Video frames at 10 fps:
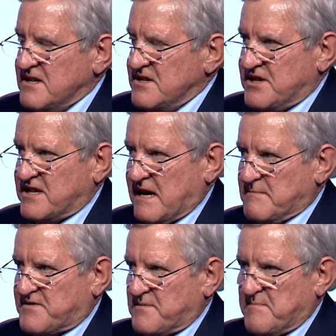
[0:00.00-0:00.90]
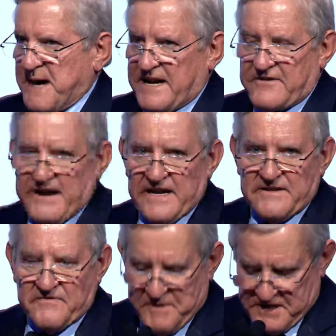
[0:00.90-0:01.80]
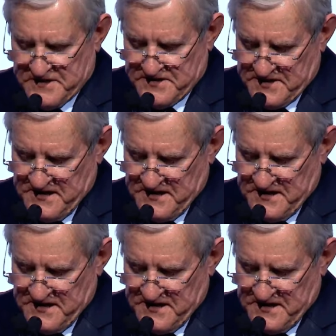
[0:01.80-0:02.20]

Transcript: She comes from a background of business.